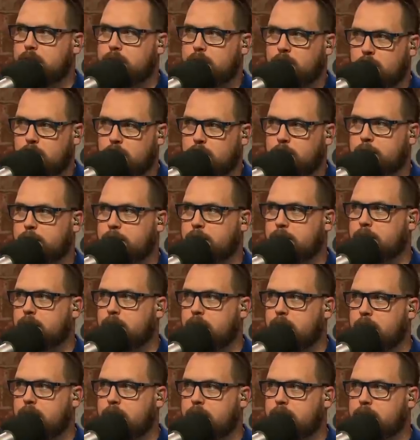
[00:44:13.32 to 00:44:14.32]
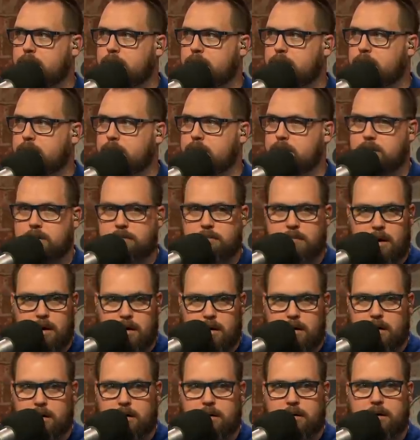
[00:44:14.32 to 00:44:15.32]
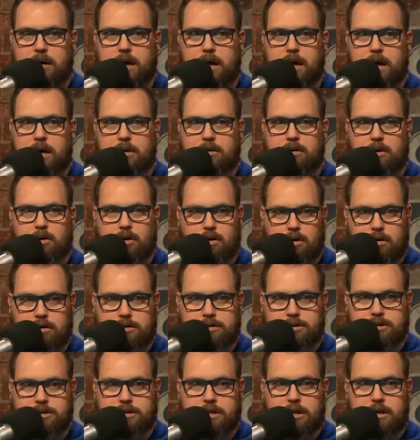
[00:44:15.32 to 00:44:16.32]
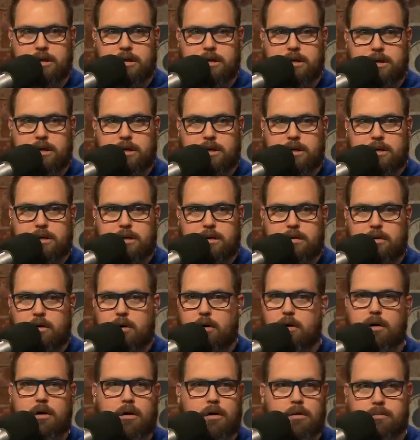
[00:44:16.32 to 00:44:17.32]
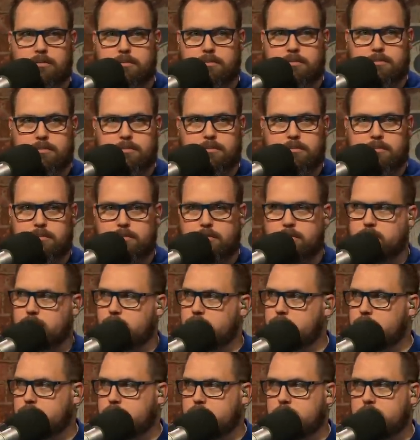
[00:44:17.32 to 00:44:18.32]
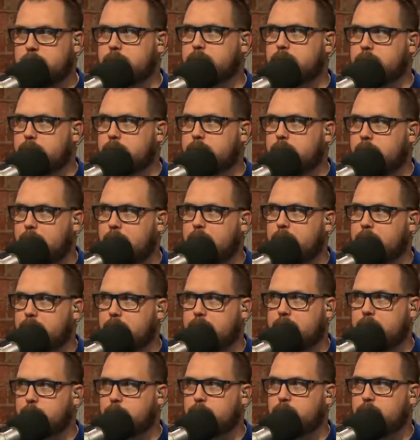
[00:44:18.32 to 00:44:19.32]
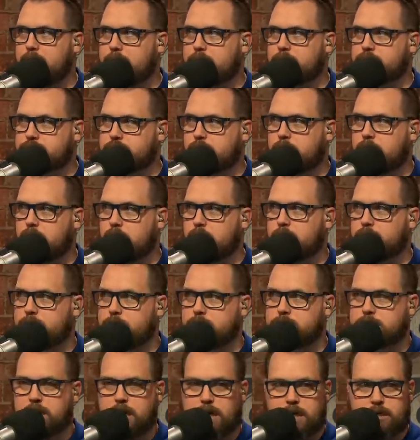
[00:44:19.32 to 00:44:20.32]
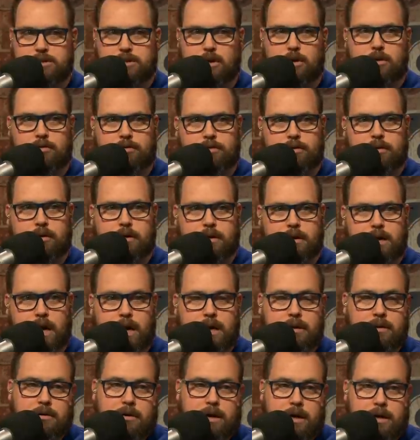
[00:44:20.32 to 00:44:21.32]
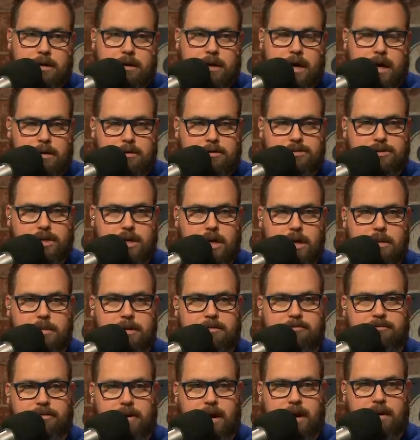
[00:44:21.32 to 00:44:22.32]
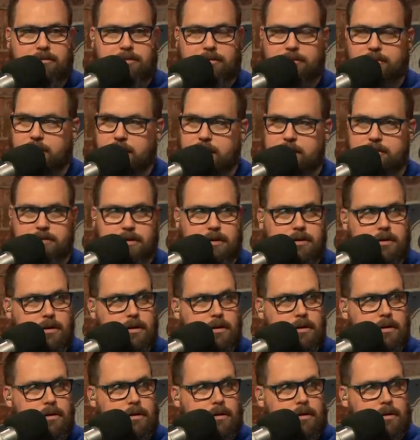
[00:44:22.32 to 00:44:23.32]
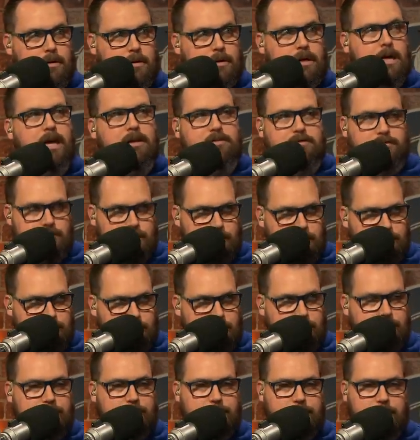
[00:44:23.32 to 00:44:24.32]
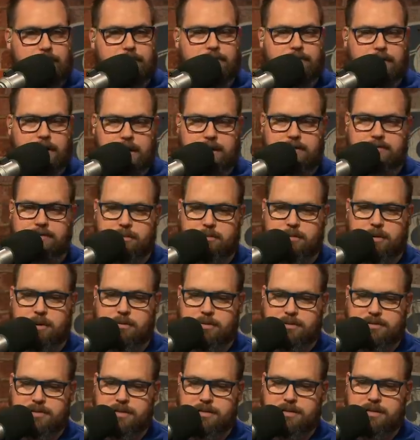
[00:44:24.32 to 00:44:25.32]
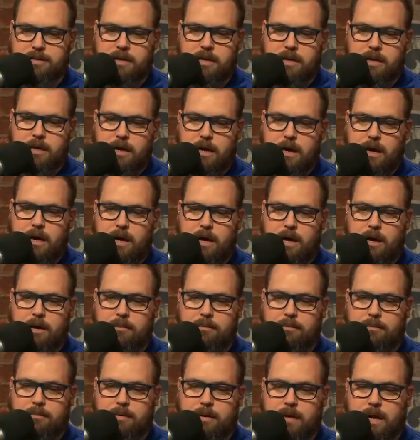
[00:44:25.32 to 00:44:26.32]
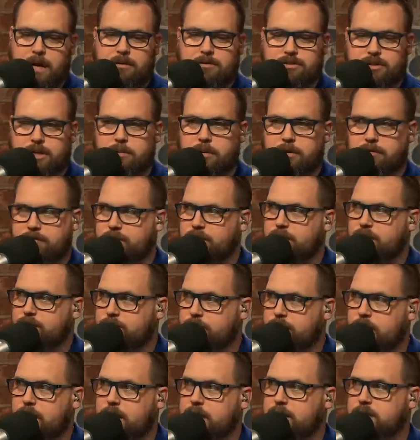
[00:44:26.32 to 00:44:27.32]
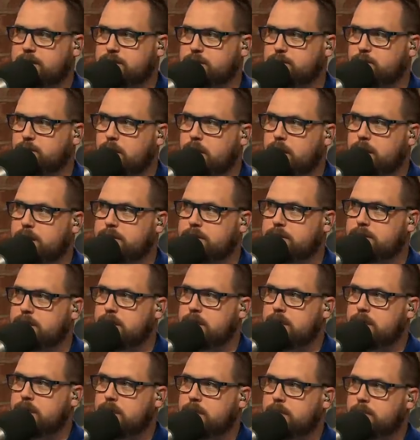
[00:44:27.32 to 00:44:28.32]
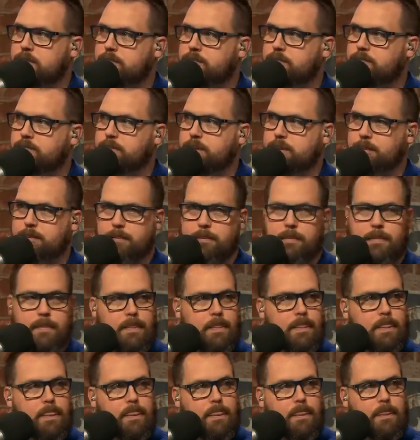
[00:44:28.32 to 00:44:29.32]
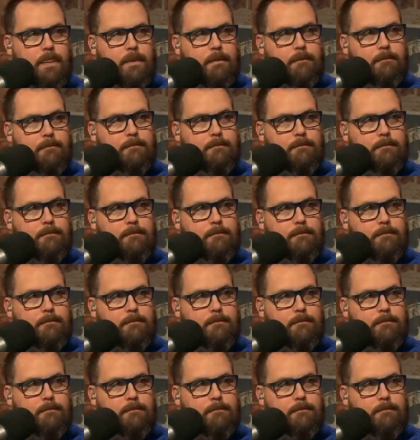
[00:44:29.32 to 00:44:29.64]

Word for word: and Herbert and Lamar and Hurts all clearly ahead. Like I would rather start all of those guys over Kyler, and Kyler's going to be fine for as fantasy. A, as a fantasy, yes, for for, for fantasy purposes, um, Kyler's going to be fine because he runs. Would you but, play Burrow